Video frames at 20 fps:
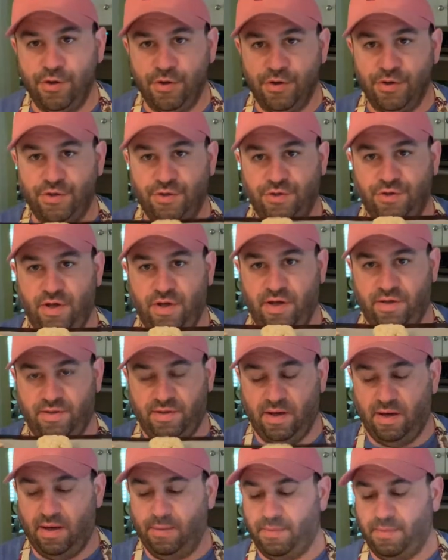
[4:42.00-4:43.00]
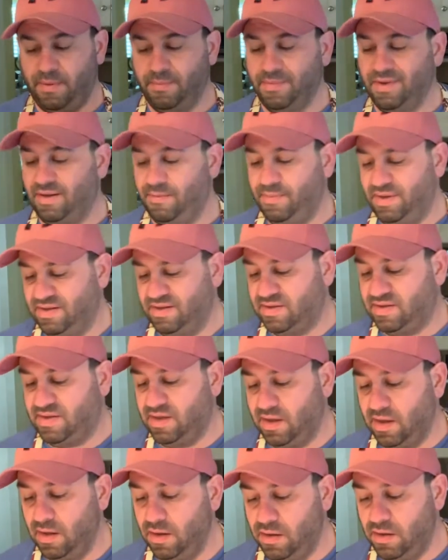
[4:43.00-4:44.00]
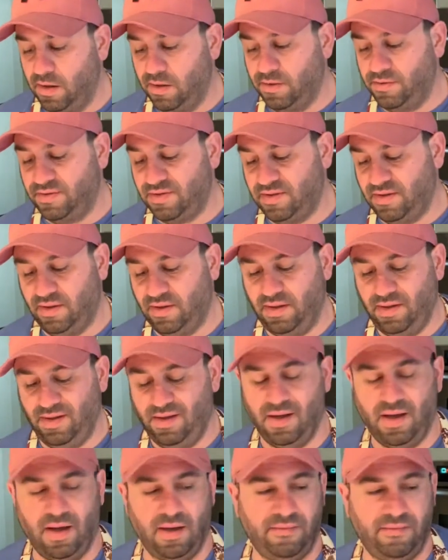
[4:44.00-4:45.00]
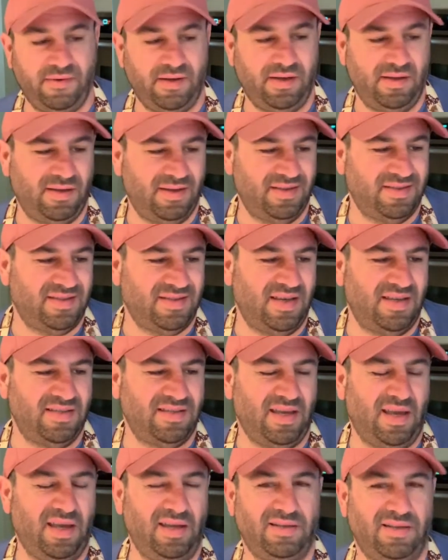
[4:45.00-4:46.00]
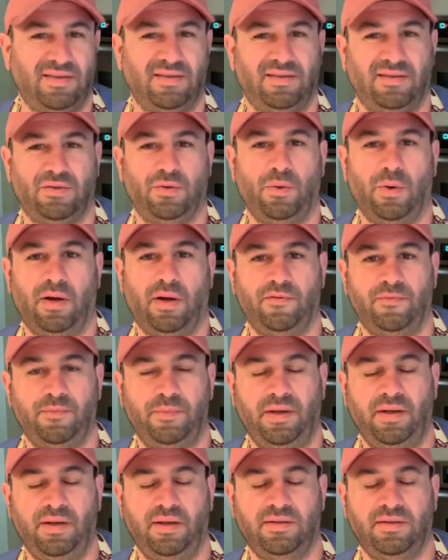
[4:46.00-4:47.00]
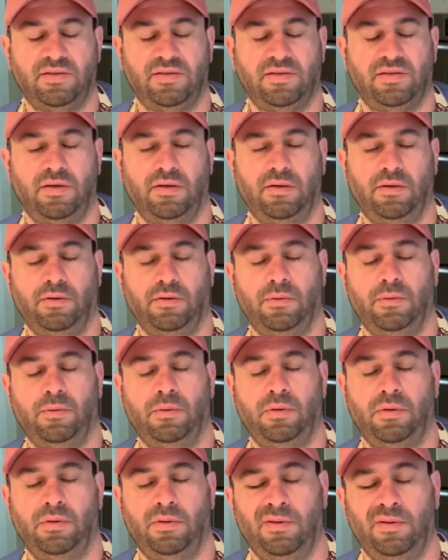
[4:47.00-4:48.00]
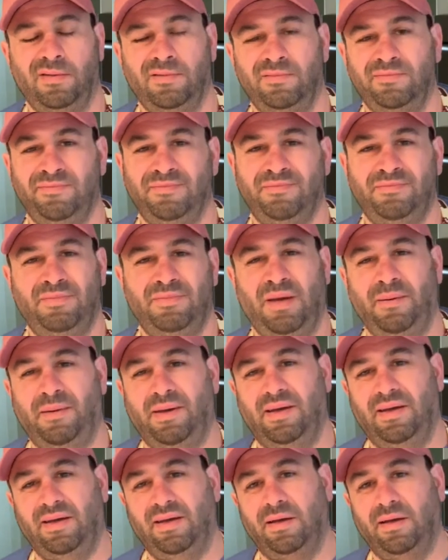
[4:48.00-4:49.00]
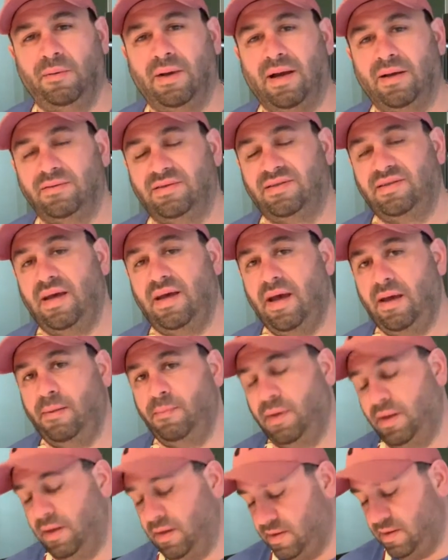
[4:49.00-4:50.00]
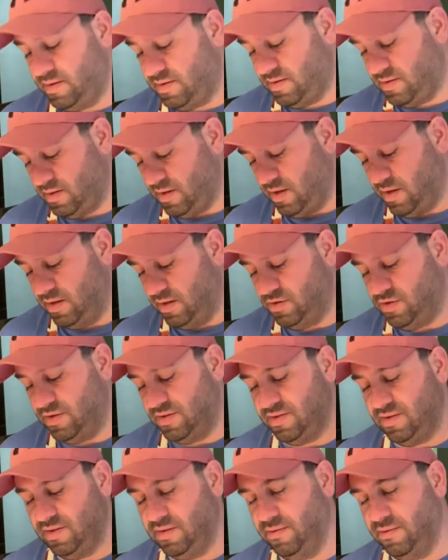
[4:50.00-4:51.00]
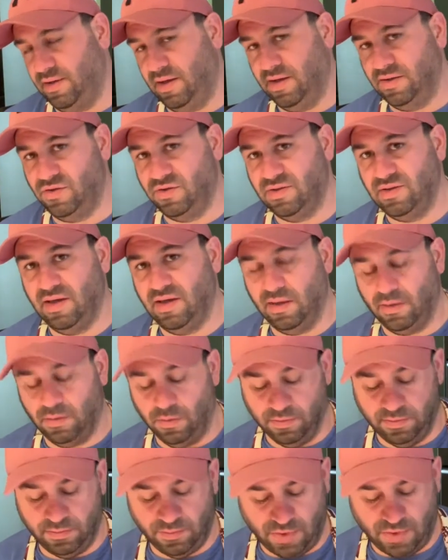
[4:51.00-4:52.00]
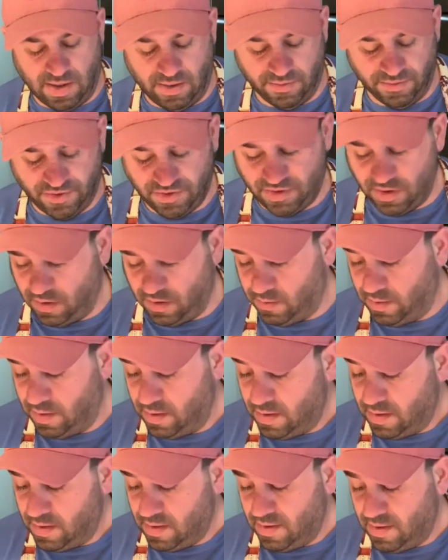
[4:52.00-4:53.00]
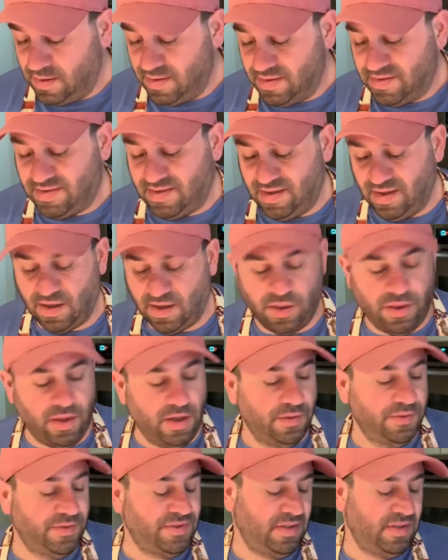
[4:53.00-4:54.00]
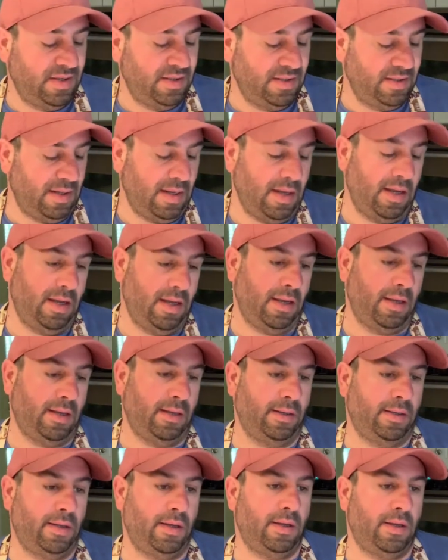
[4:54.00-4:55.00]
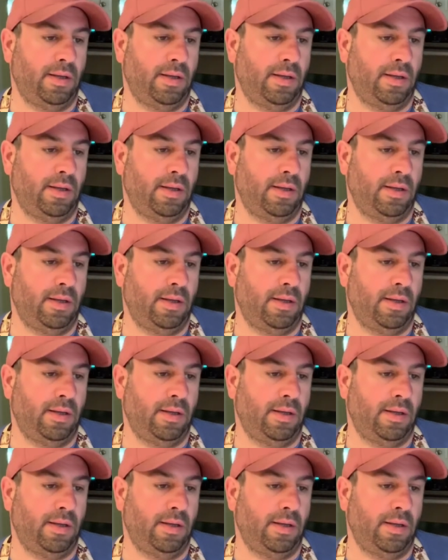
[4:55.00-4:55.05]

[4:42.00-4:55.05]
set up. I'm going to be sticking those in the oven. It says 8 to 12 minutes, so maybe around 10 minutes, just until the edges get golden brown. So stick those in, and